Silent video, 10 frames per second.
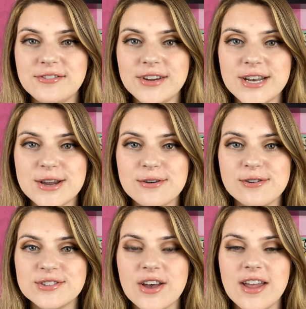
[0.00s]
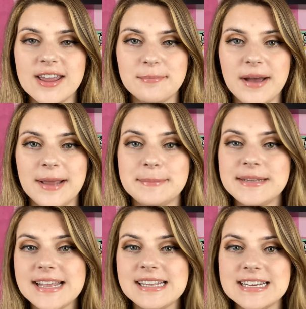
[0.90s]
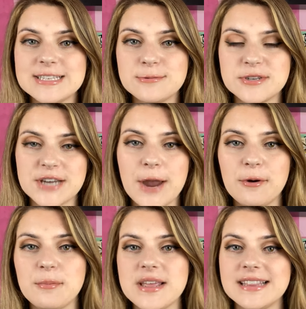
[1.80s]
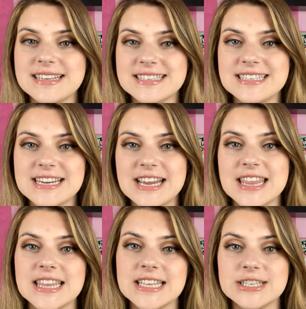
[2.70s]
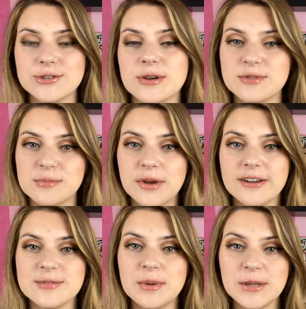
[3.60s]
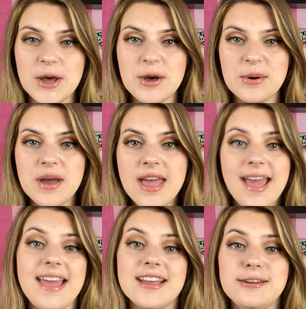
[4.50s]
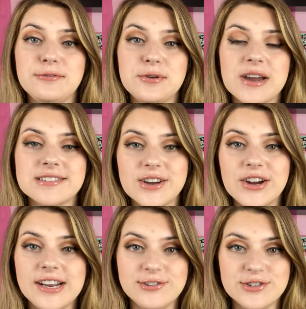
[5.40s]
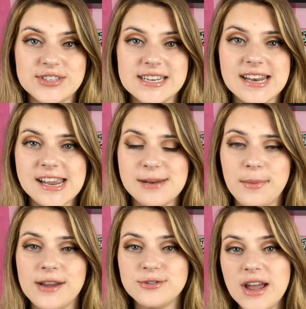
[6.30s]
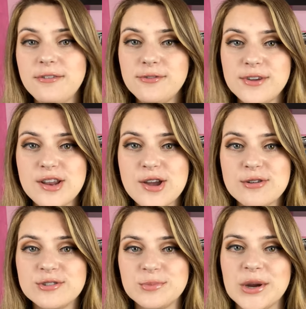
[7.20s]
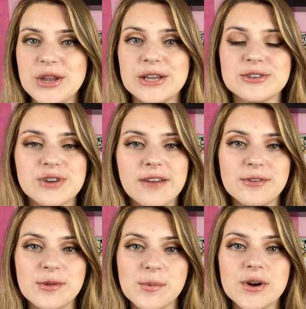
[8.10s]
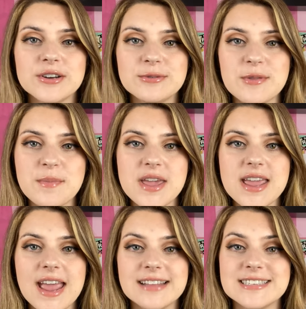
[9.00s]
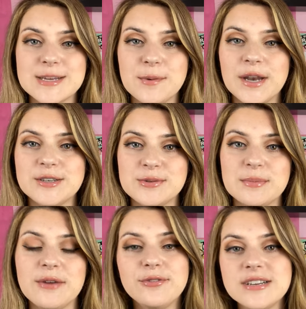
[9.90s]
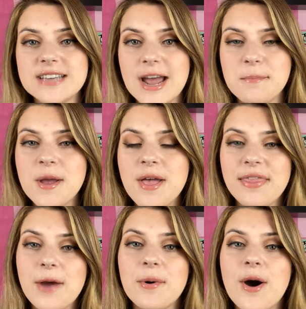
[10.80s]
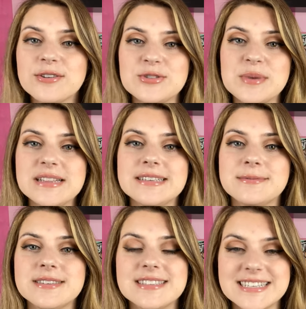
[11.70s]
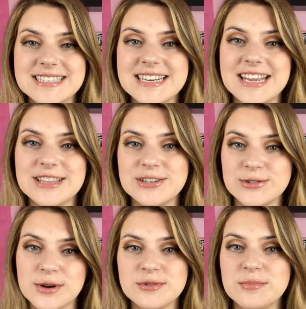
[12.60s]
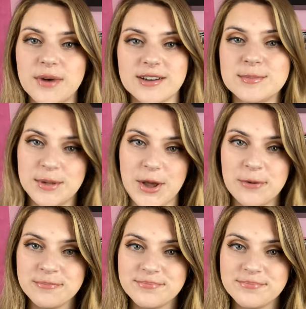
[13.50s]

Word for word: videos in my playlist, which I will be listing in the description box below. And if you guys are interested in my travel videos where you can travel the world with me and see what I do in my free time, that will also be listed listed in the description box below.